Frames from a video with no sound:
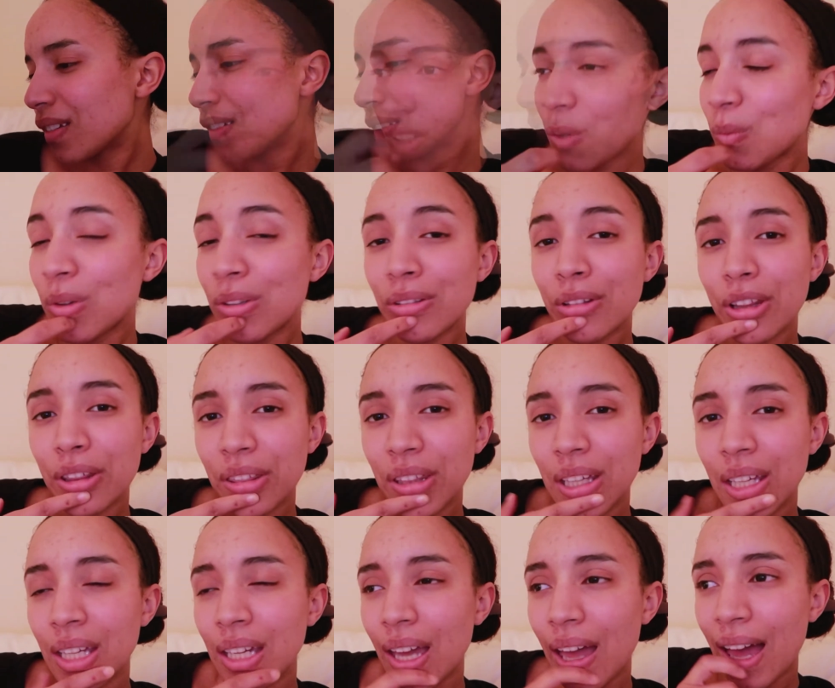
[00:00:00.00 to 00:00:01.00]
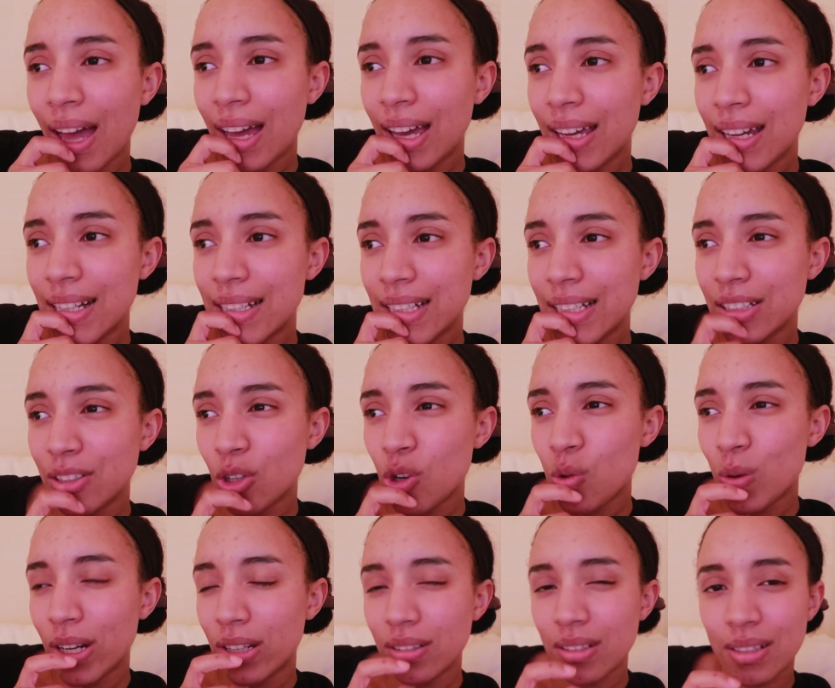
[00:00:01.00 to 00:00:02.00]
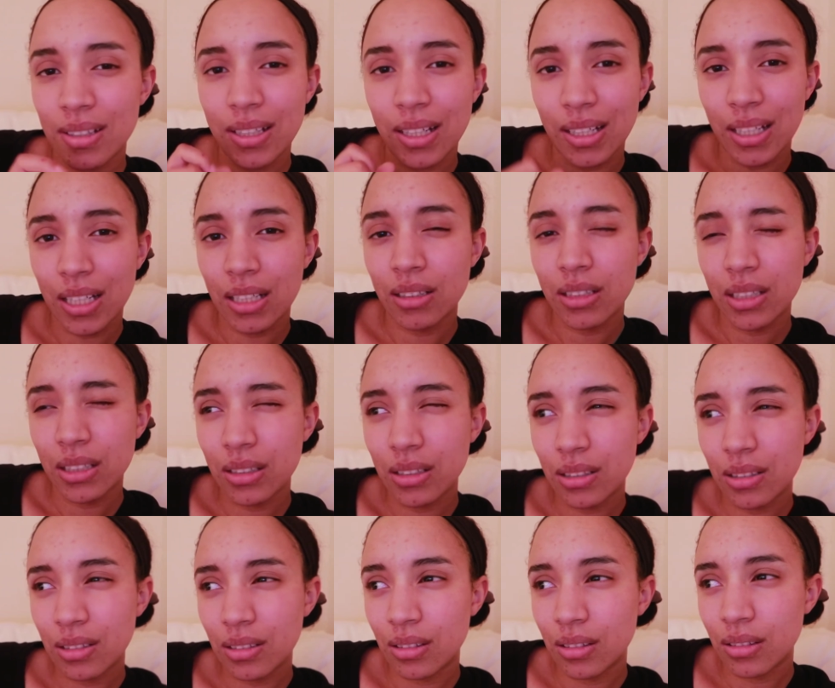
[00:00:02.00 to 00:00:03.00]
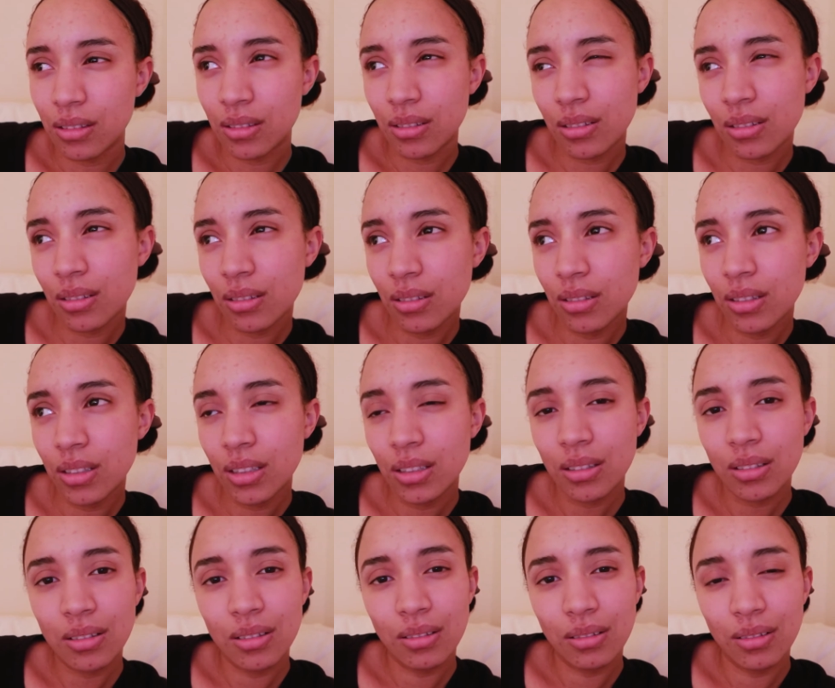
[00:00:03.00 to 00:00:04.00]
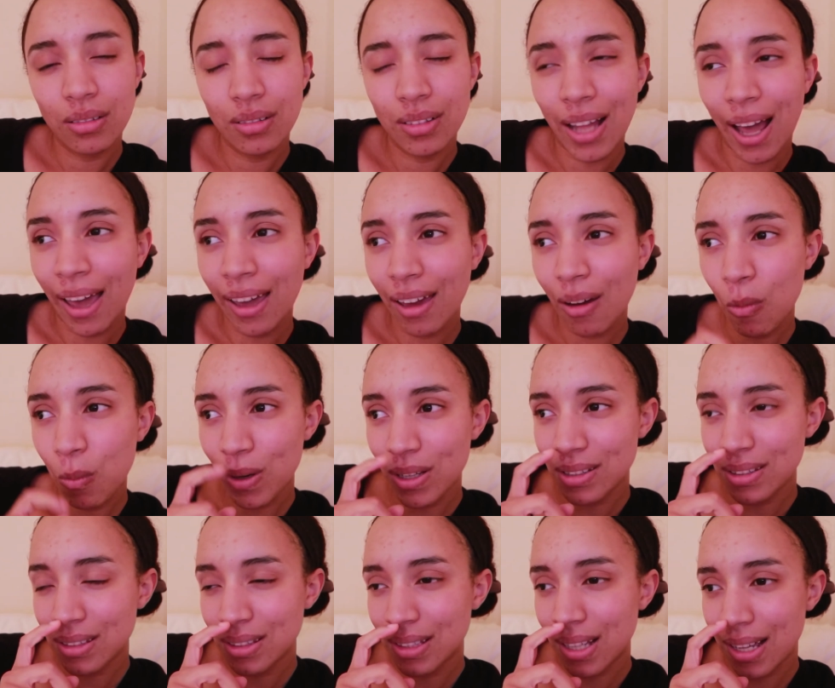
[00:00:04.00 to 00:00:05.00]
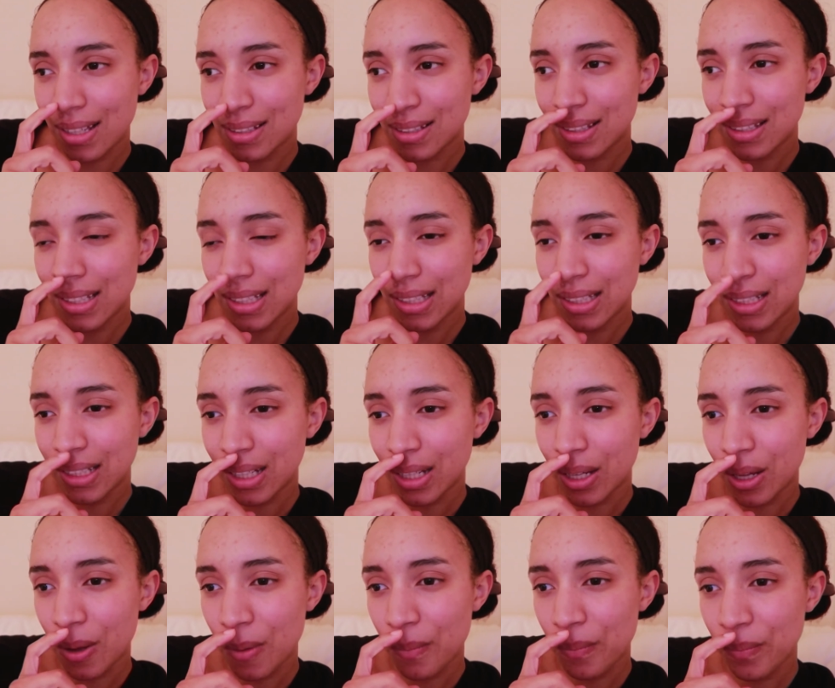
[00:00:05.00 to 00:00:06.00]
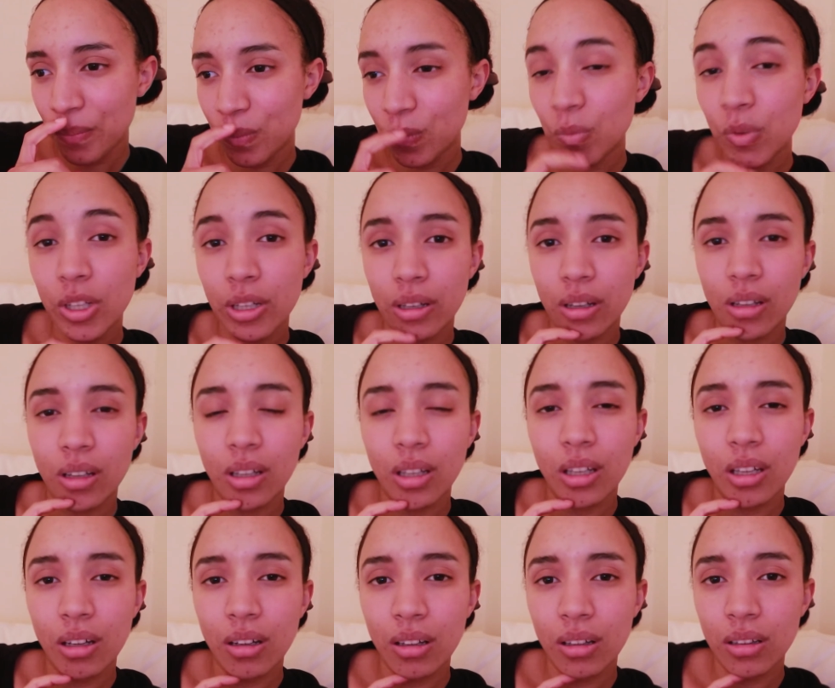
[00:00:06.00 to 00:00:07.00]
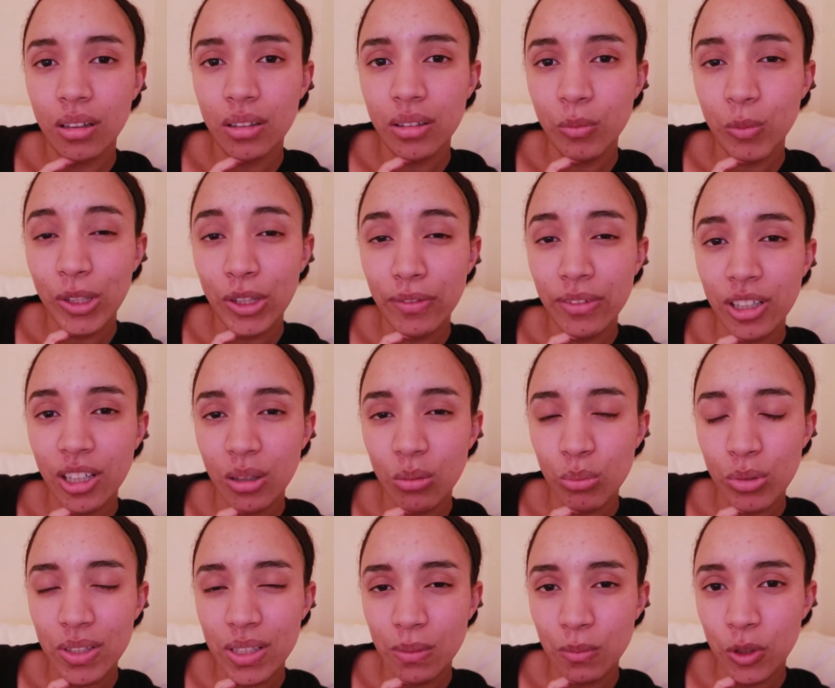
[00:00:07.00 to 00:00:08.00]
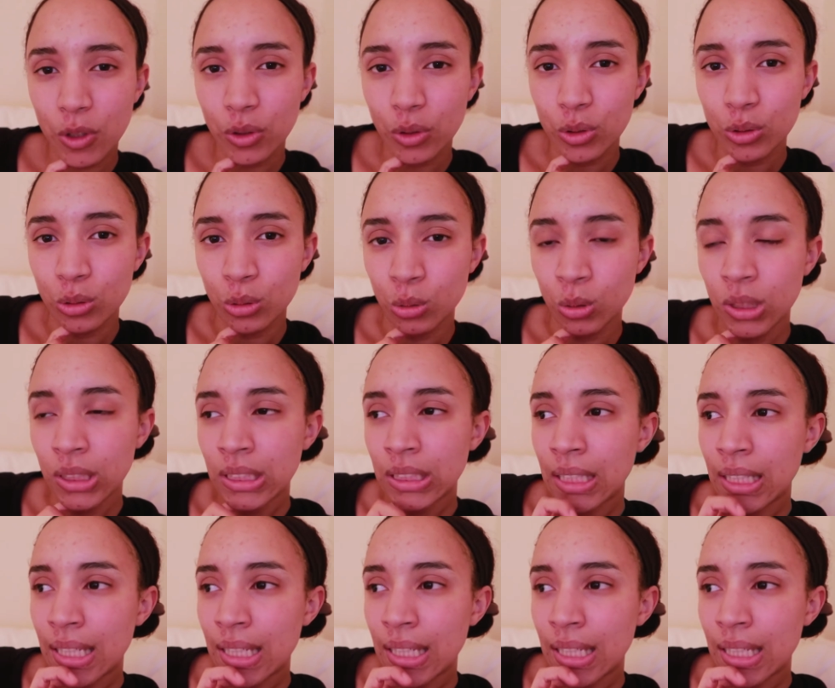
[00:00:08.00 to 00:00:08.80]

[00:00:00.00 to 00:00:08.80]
One of the things I didn't quite understand and didn't like was that the girl, one of the campers I'm gonna call